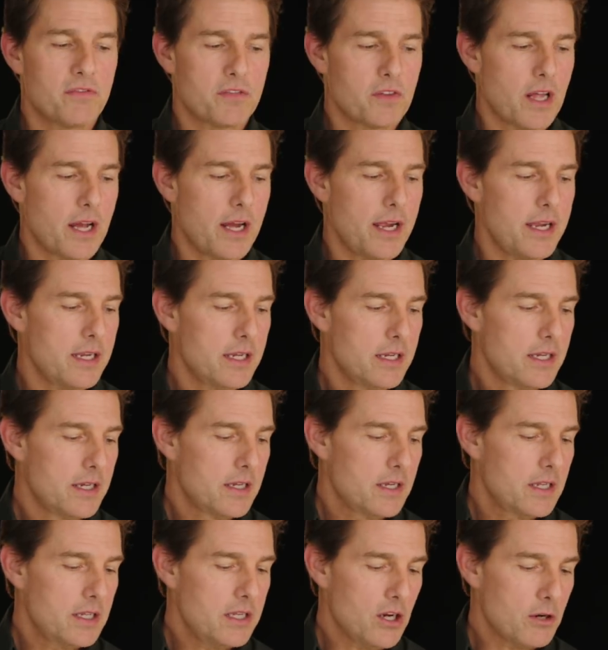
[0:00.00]
to fly
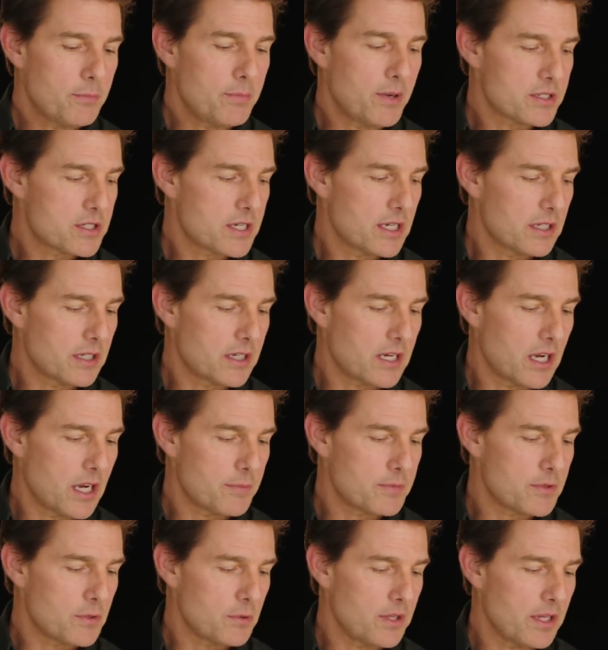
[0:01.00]
the Airbus
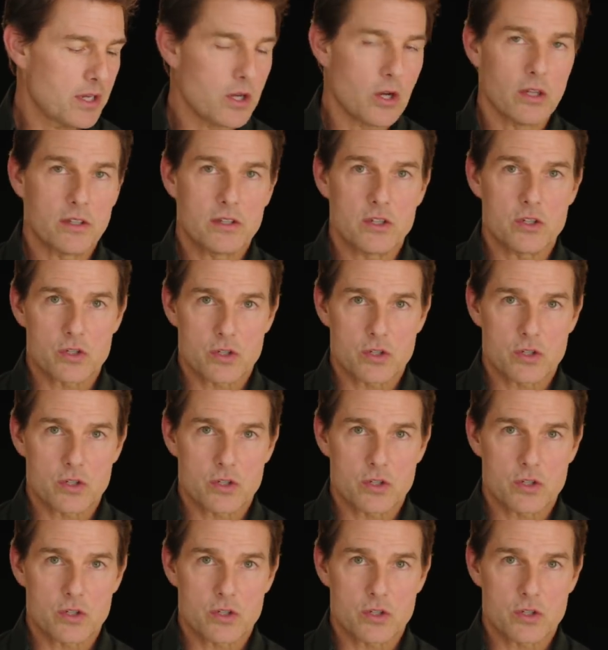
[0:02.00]
helicopter, where they call it the